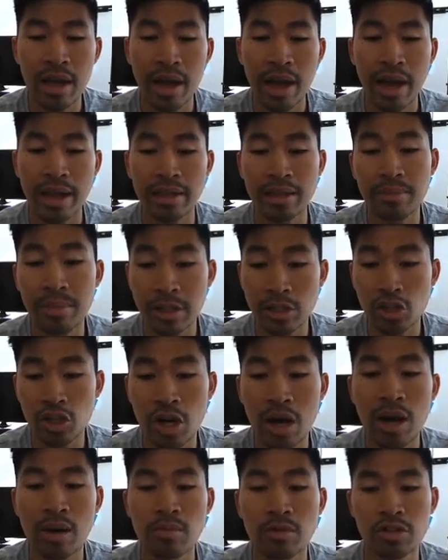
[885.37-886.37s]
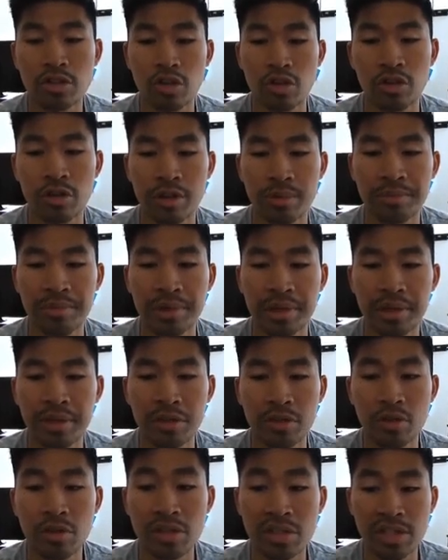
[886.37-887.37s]
and then my job was earning me
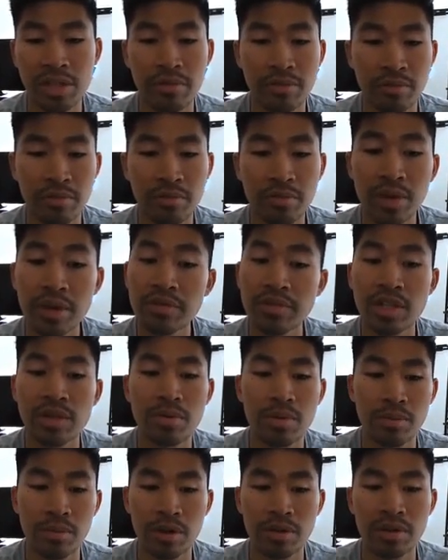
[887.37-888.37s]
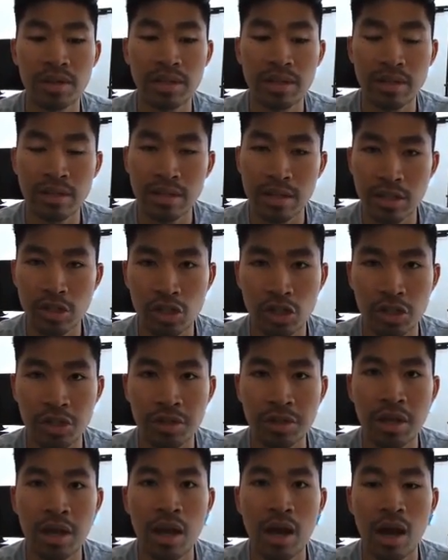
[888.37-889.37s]
$3,750 per month in
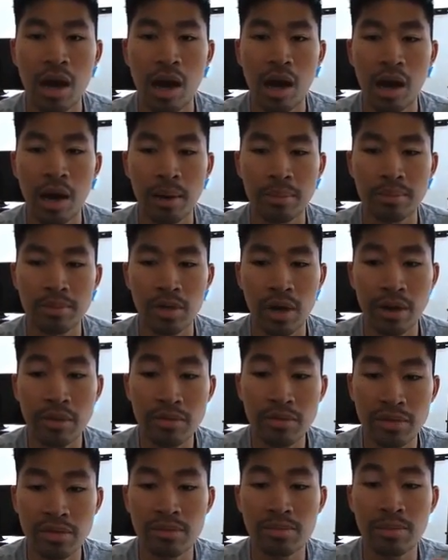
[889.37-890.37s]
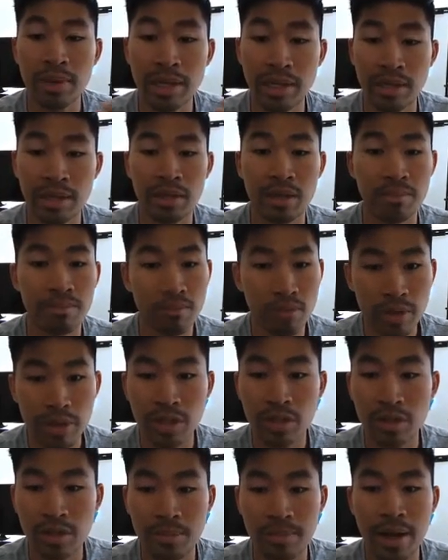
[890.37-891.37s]
addition. So I was making a pretty
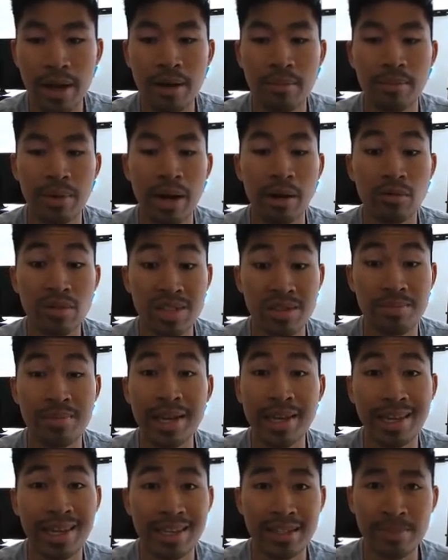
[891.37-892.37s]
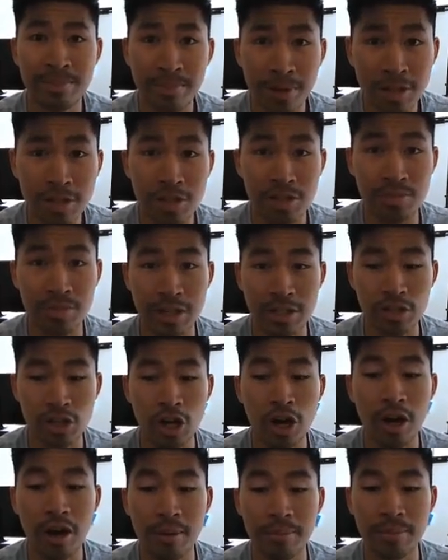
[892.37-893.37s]
good amount, but I wasn't making as much as my
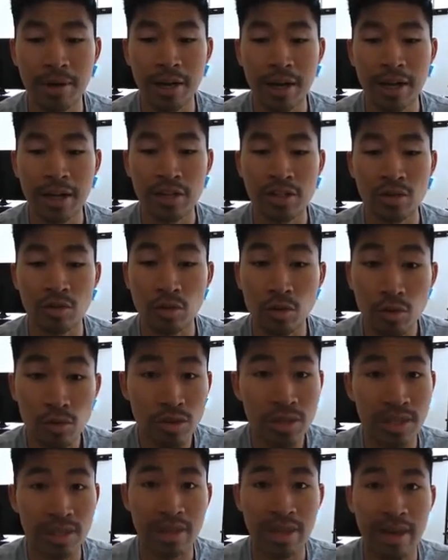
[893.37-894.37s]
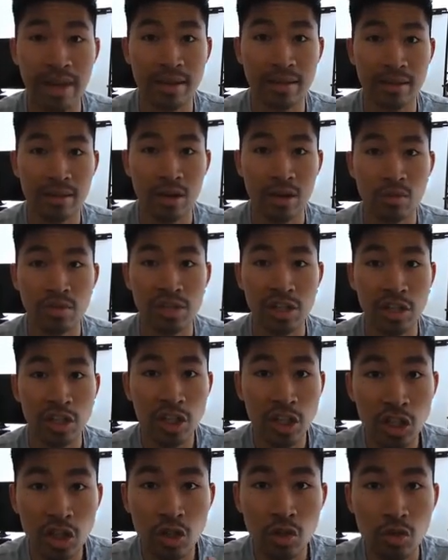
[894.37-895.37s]
job. So losing that was a
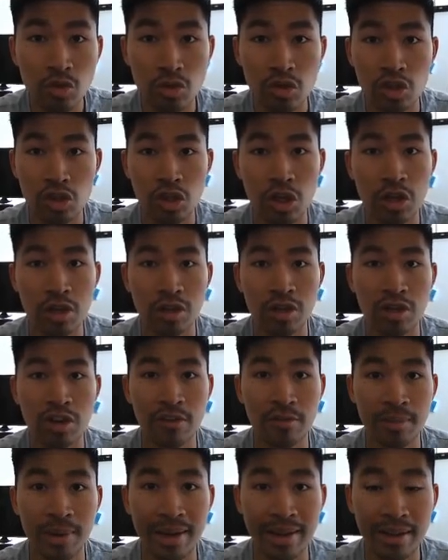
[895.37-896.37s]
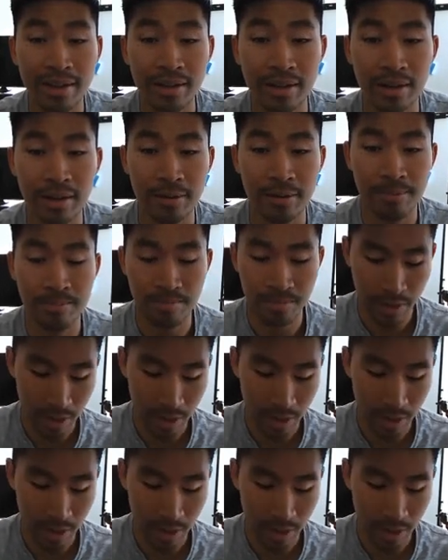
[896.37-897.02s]
huge chunk of my income.